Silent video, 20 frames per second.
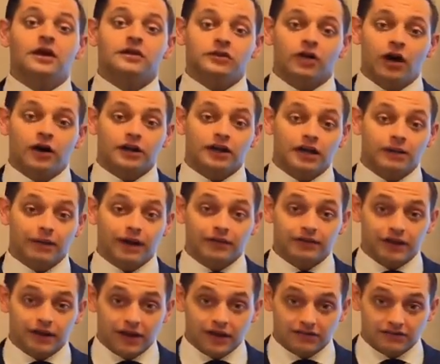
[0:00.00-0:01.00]
talking
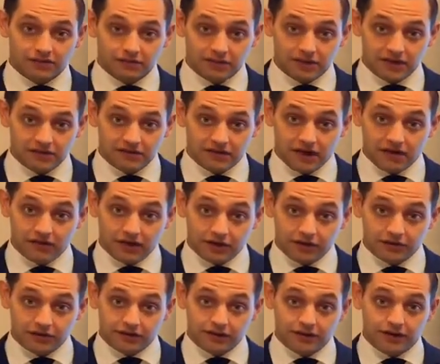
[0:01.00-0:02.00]
about the S&P
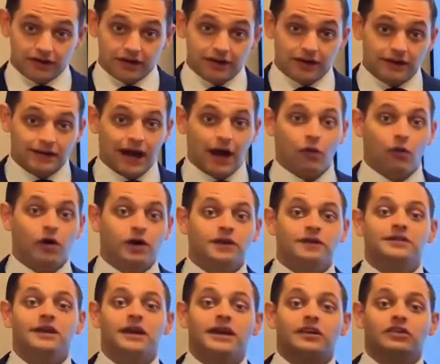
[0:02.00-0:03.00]
500. Now I want
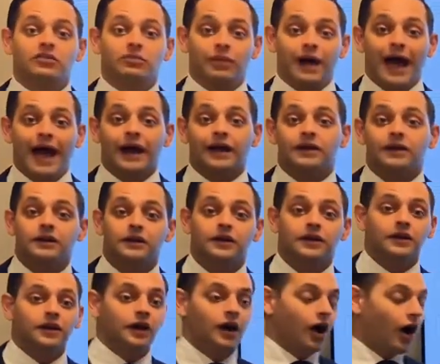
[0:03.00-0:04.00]
to take us back,
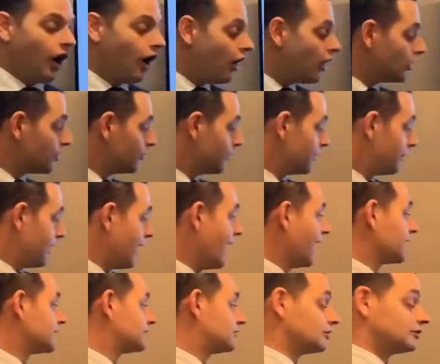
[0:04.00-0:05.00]
all the way
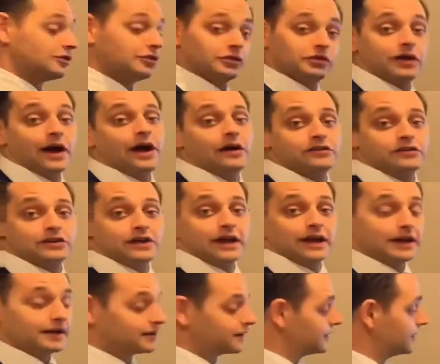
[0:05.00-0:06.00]
back to
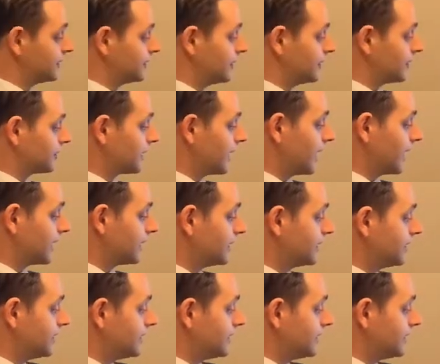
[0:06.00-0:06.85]
2008. Okay,